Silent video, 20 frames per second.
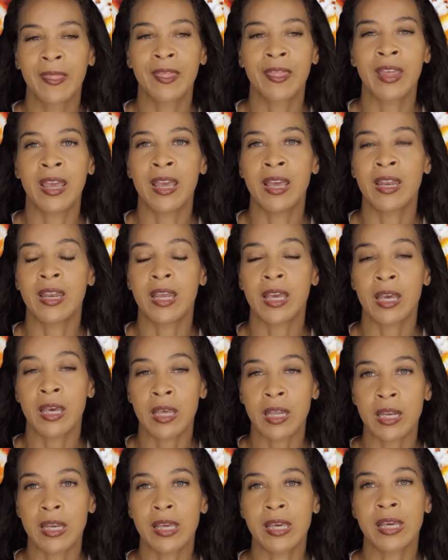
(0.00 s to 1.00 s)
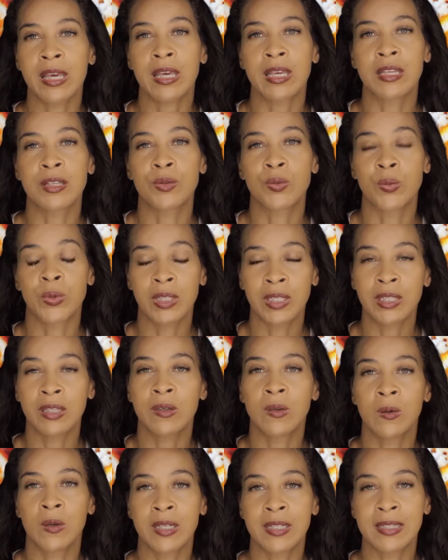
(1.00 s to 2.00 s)
then it is really
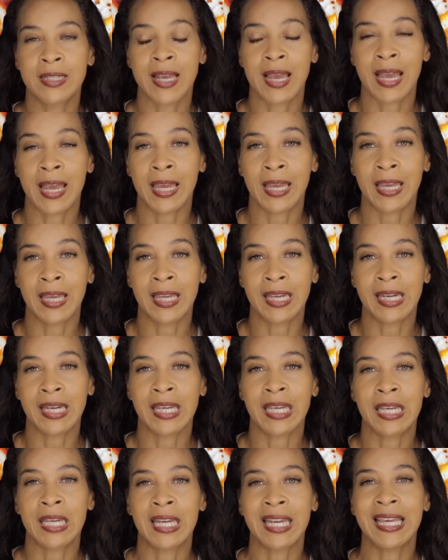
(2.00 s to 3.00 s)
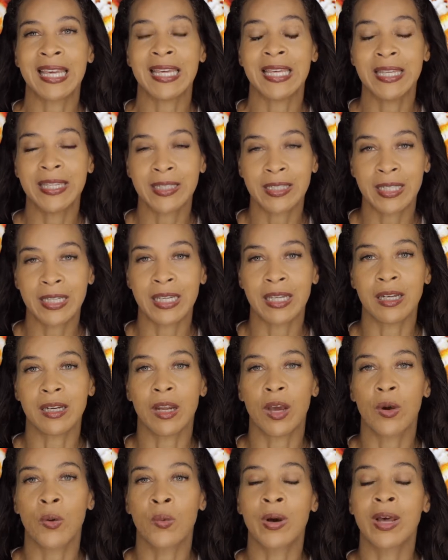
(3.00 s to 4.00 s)
going to aid in healing
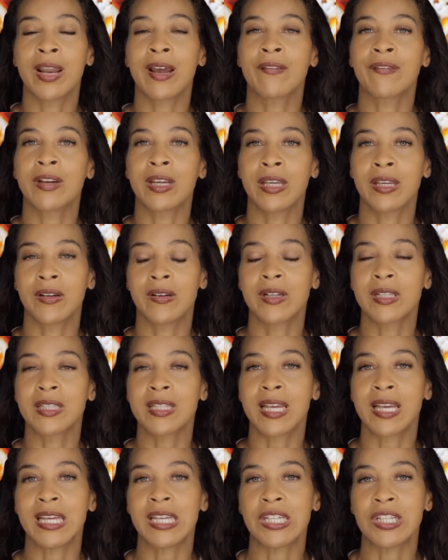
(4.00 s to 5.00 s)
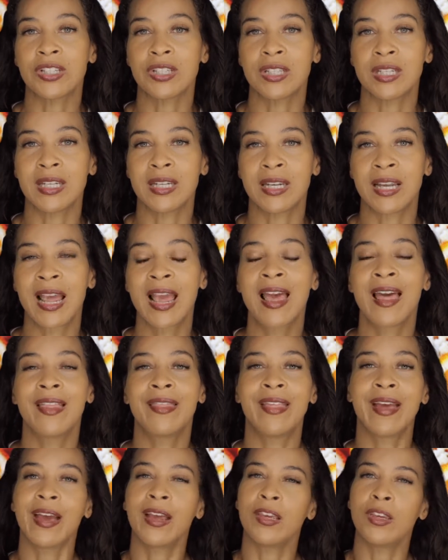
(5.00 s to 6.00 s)
whatever irritation
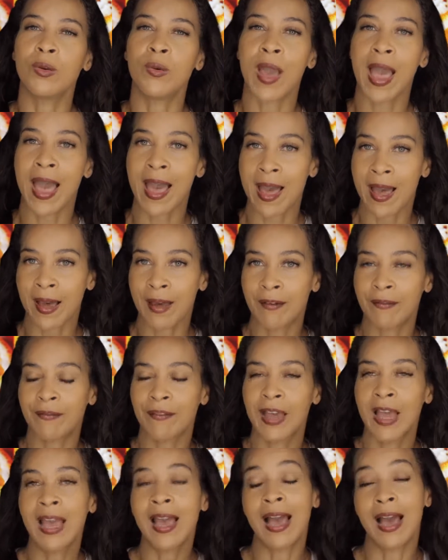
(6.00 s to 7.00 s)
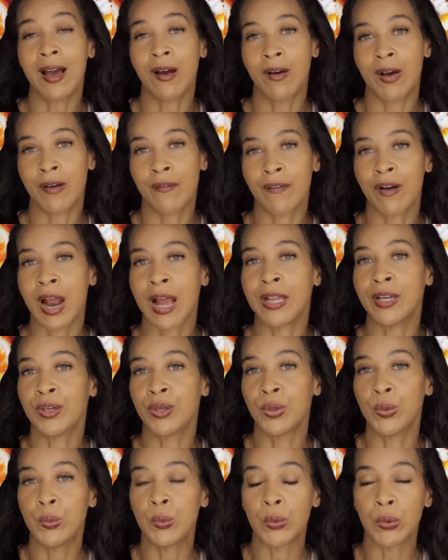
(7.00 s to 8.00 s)
that you have. However, I
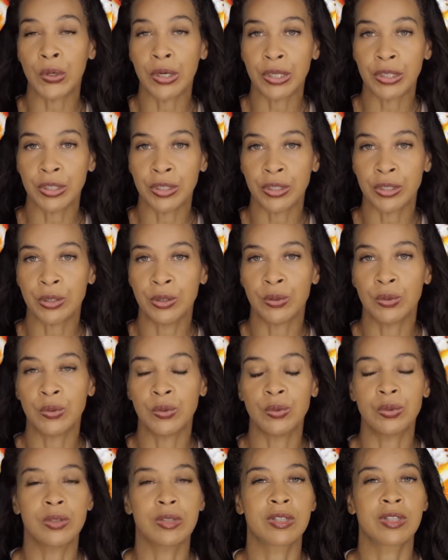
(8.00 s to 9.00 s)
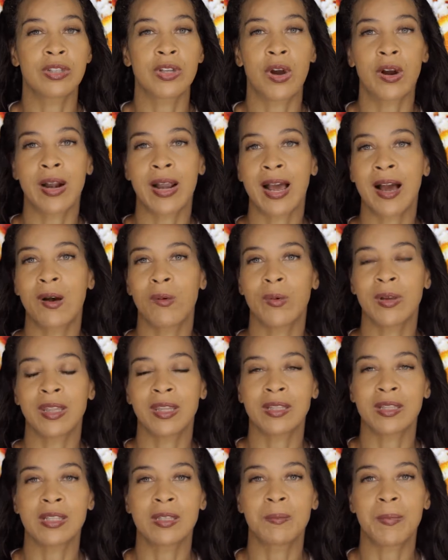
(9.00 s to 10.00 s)
do warn you, start out with
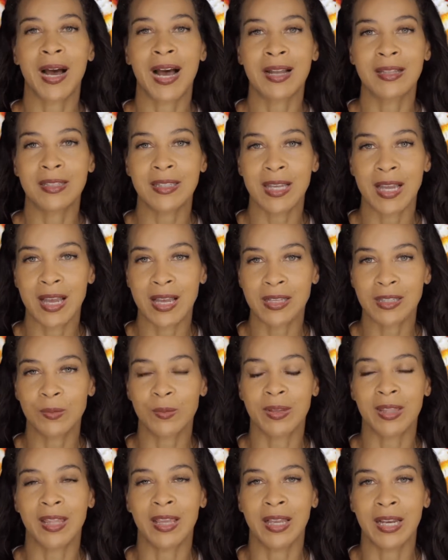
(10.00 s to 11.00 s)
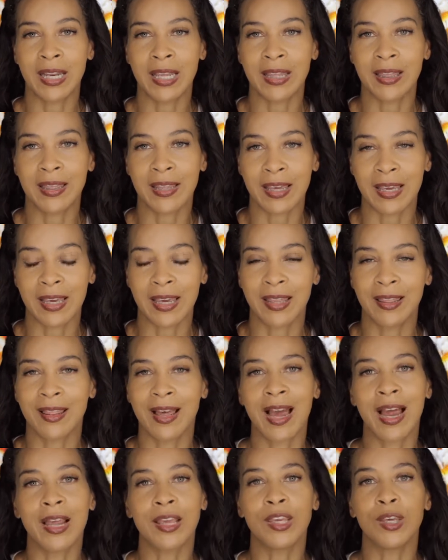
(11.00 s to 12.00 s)
a spot test with anything
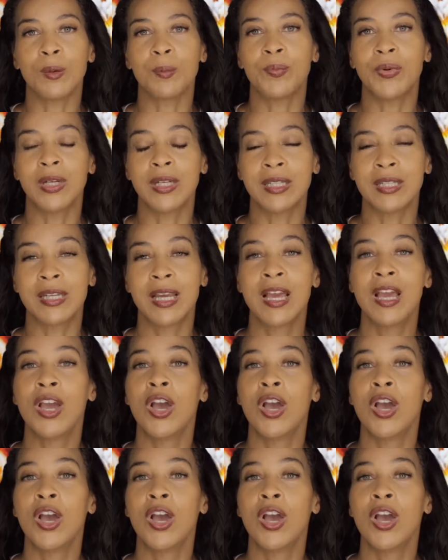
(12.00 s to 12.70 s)
that you put